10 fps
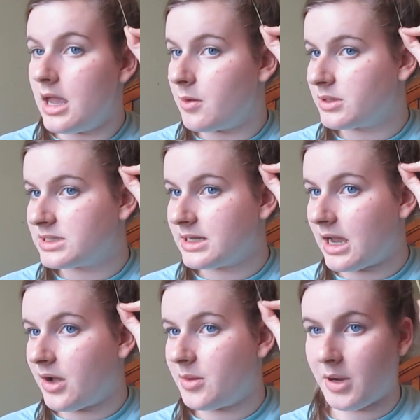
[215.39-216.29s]
It would stick
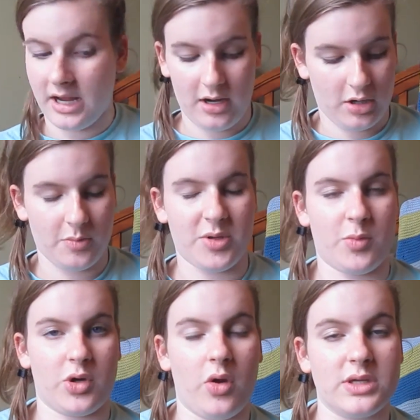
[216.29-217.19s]
out in my hair and it'd be
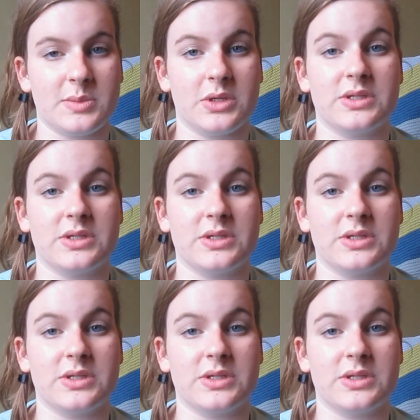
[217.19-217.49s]
more noticeable.